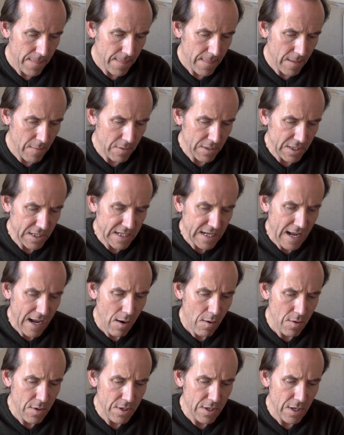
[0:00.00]
There was a
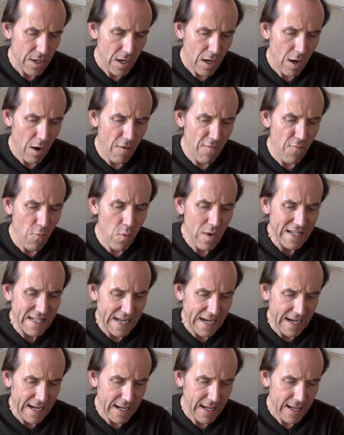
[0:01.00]
sound of
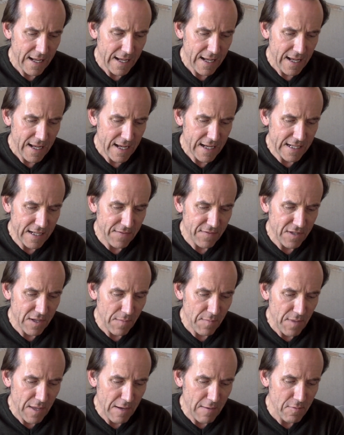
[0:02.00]
whizzing, as if
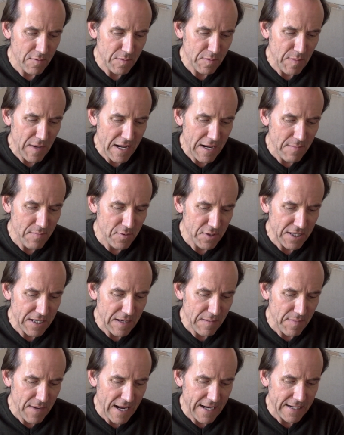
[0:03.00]
something was being put in a
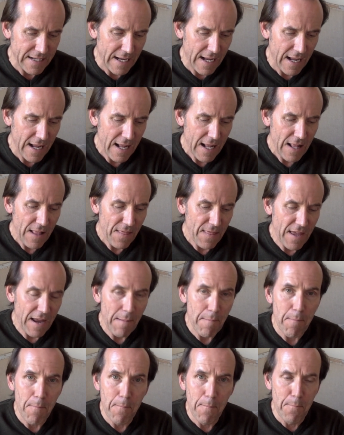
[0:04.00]
blender,
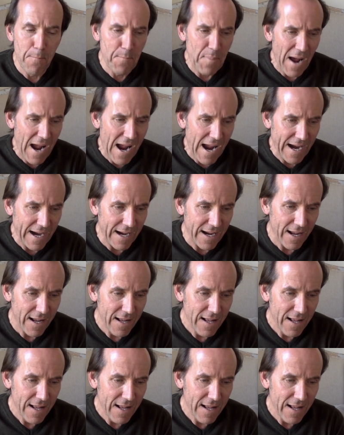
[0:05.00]
then bang!